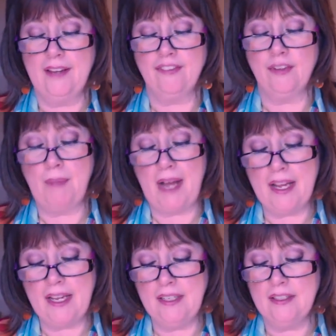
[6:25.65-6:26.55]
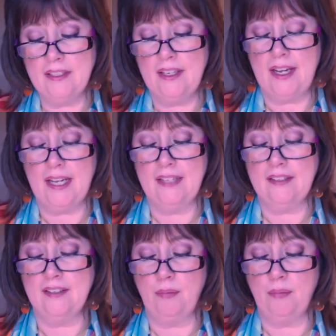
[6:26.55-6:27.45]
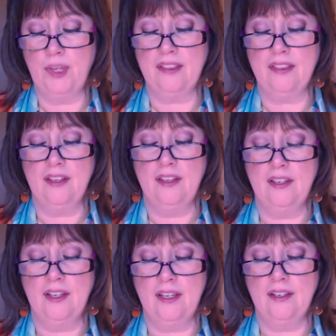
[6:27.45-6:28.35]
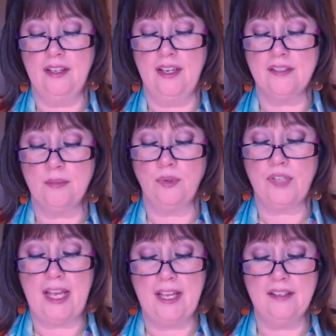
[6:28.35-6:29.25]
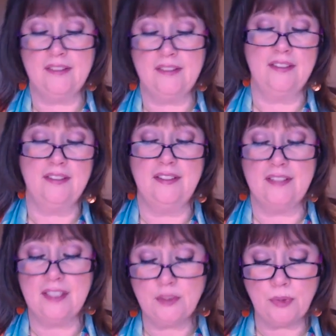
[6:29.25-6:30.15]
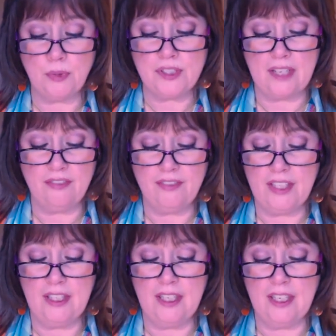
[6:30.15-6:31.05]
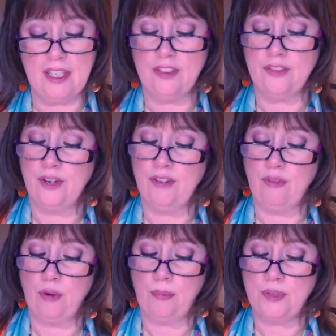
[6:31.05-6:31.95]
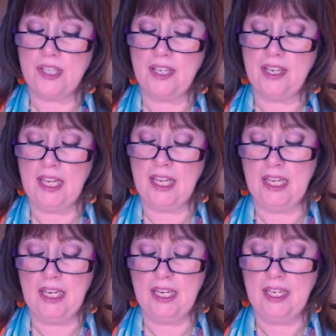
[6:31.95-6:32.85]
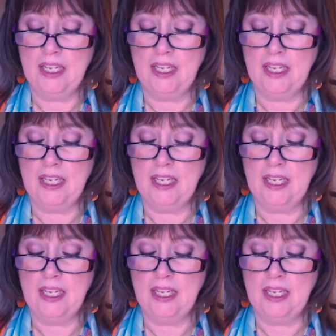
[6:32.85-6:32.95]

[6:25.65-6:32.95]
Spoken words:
For mine, I ended up with, as a protagonist, 66% feeling and 34% thinking.